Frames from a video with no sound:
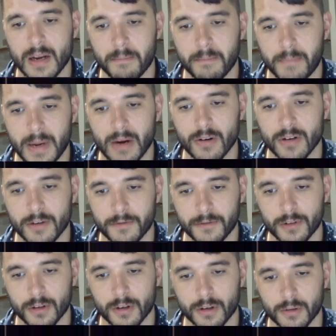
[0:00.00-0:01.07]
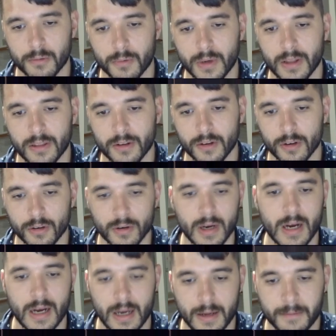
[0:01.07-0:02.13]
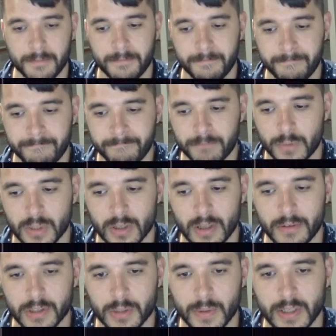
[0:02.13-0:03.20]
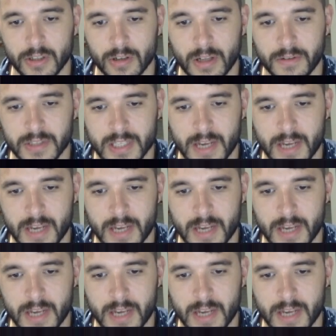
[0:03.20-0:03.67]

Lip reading: Baron de Fleur with your level 3 and your level 7.